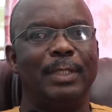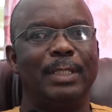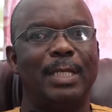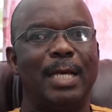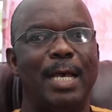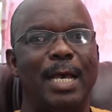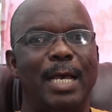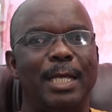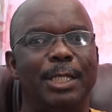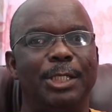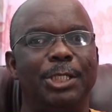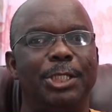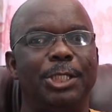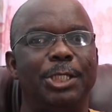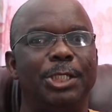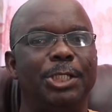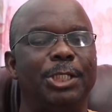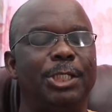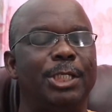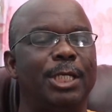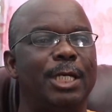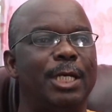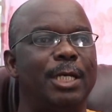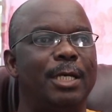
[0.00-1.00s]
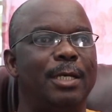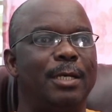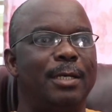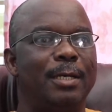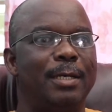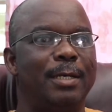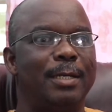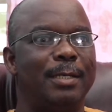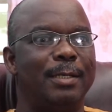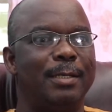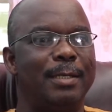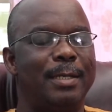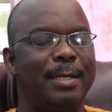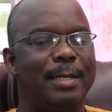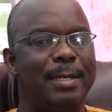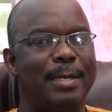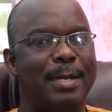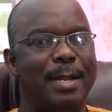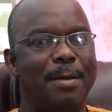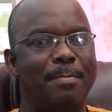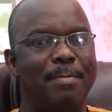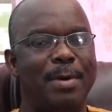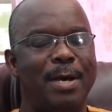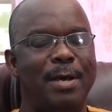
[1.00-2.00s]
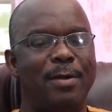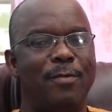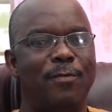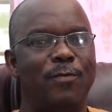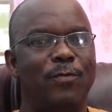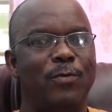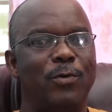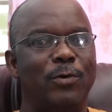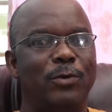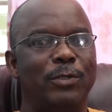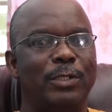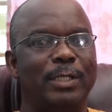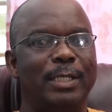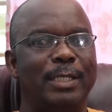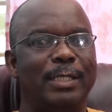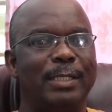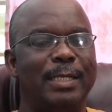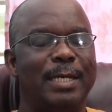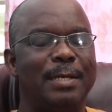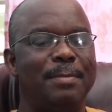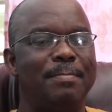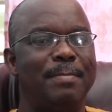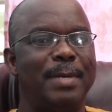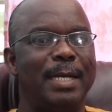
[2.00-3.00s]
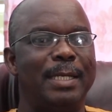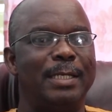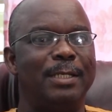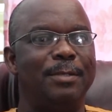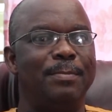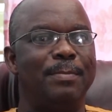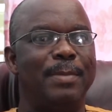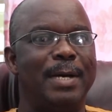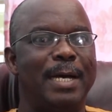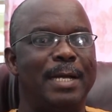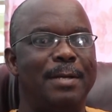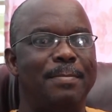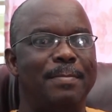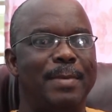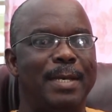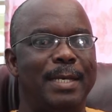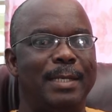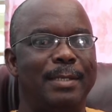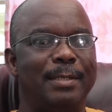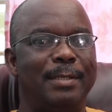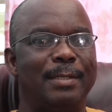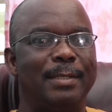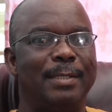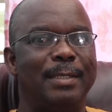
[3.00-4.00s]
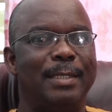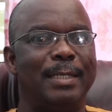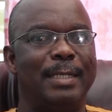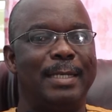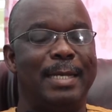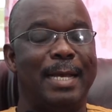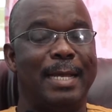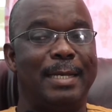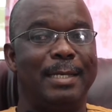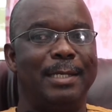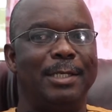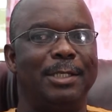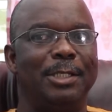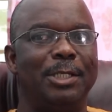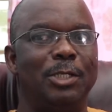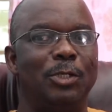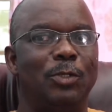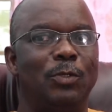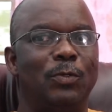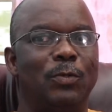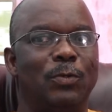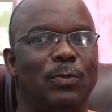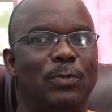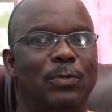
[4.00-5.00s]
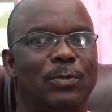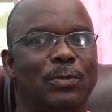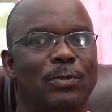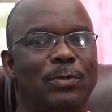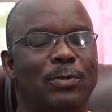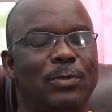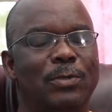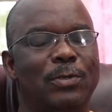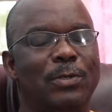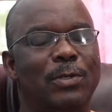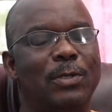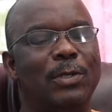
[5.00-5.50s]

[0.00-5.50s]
I teach a number of courses at my department in addition to